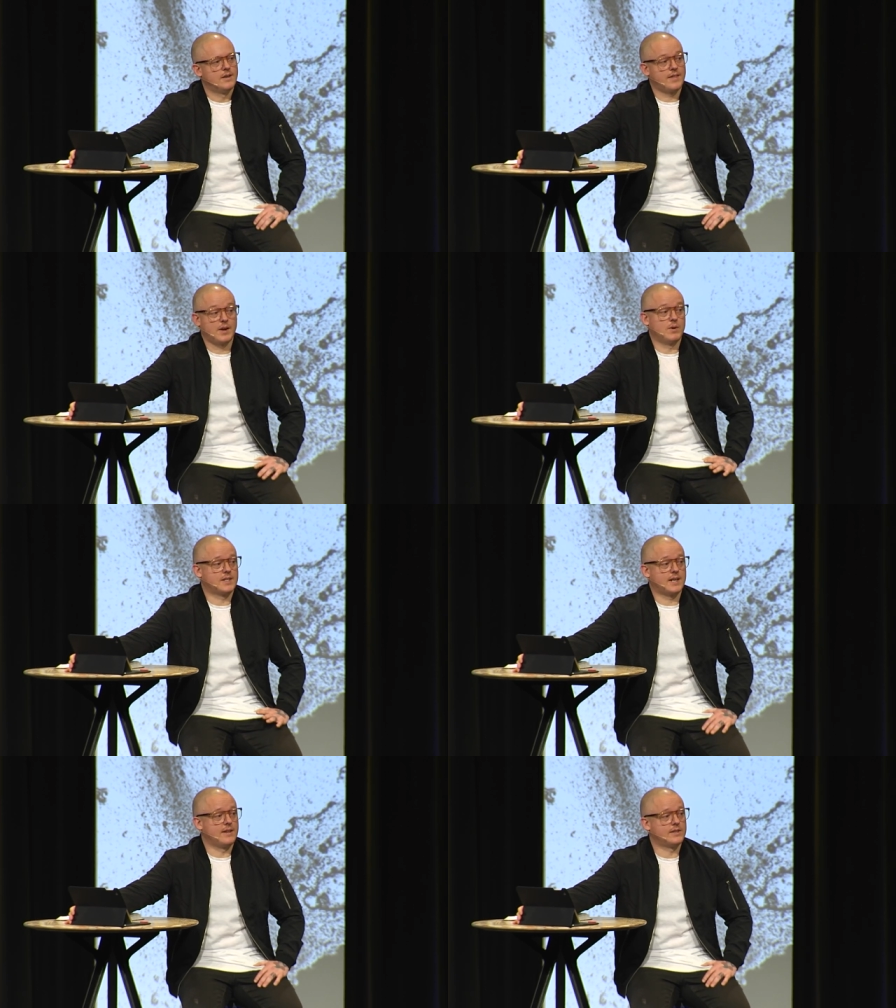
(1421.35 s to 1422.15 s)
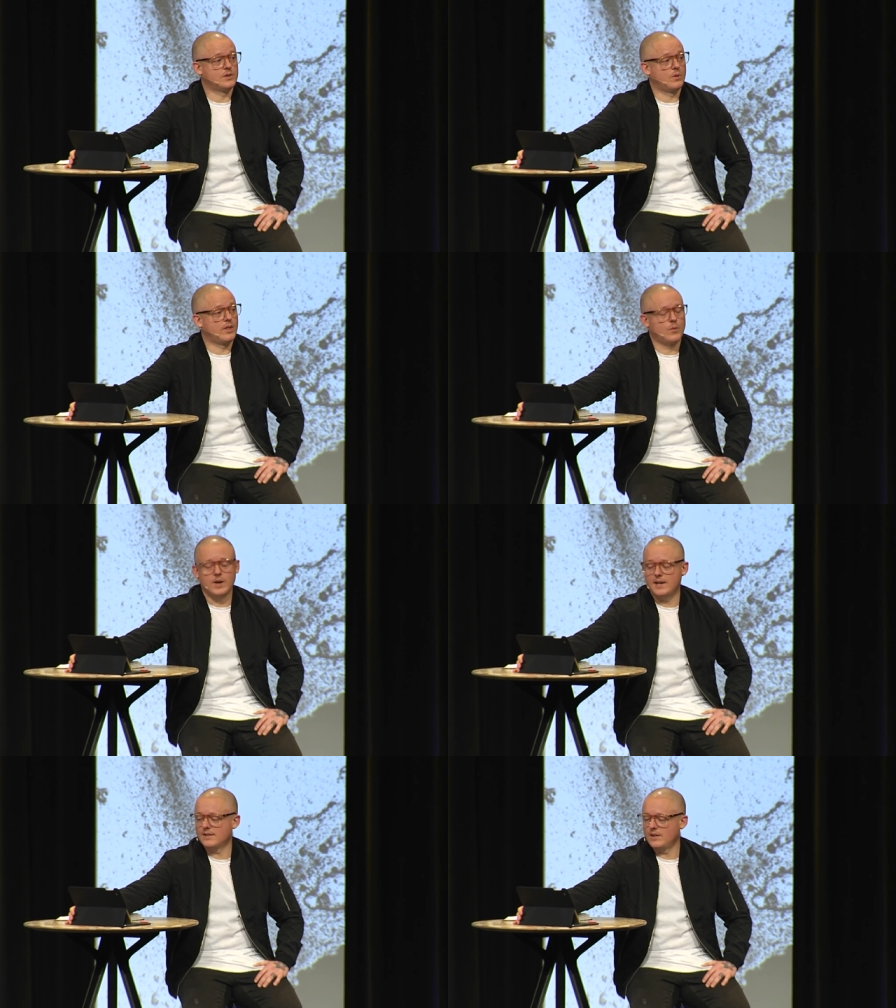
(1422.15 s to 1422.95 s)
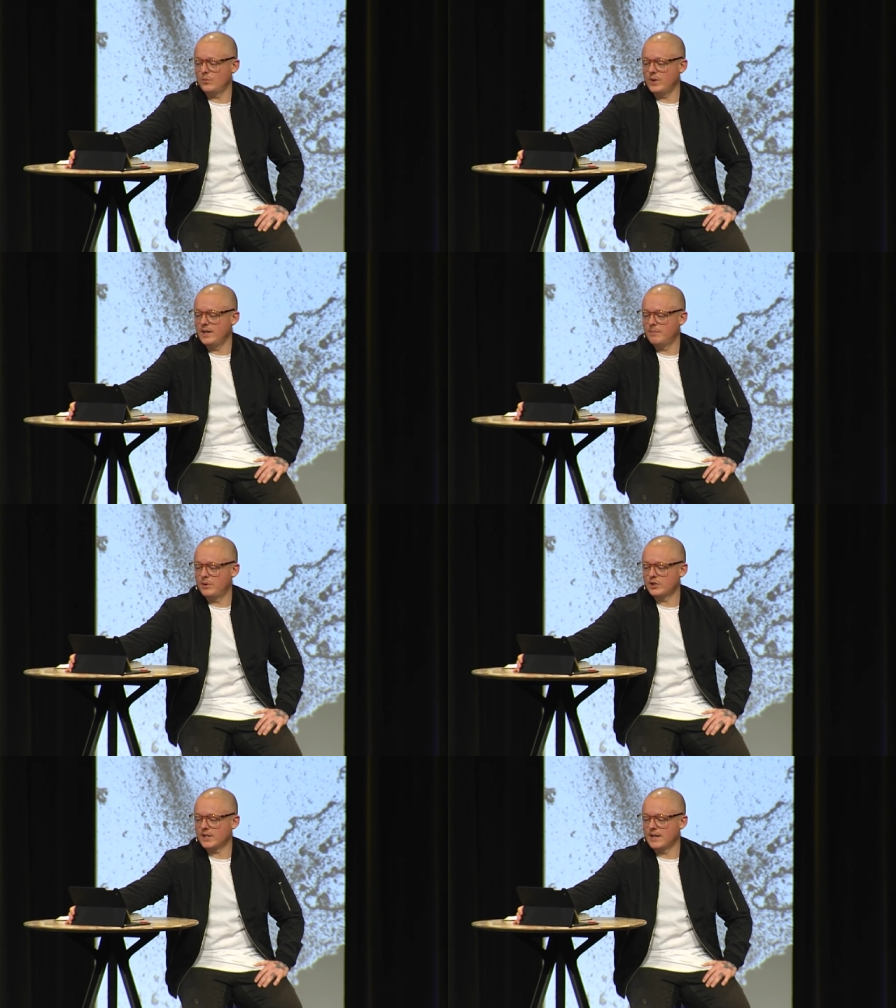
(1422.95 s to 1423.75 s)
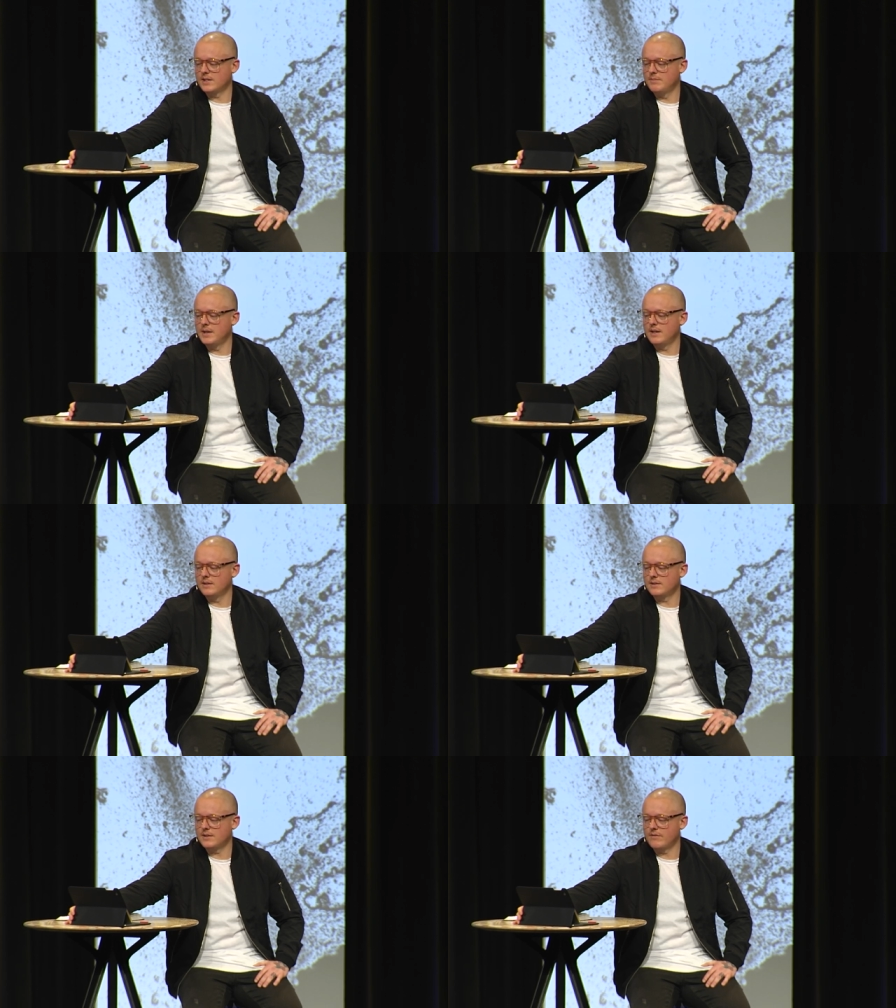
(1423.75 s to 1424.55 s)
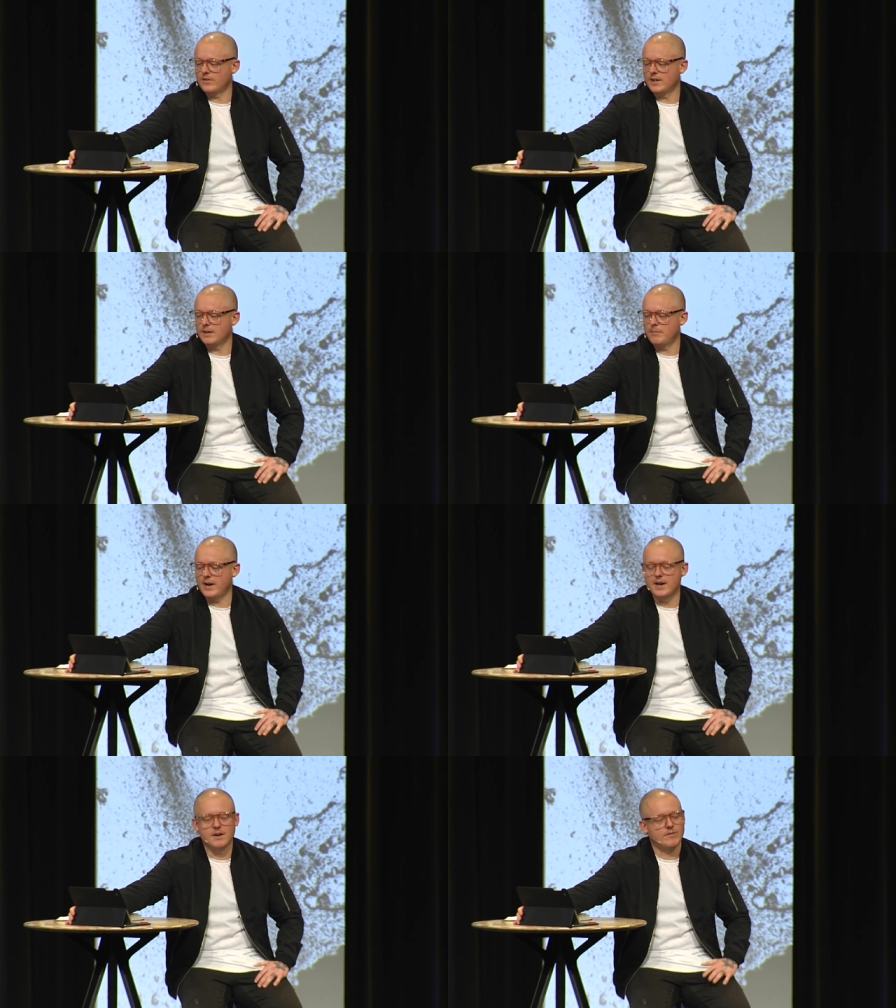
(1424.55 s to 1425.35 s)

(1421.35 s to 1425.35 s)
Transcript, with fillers: and I think once again, this is one of the ways that we push against meaningless suffering and pain,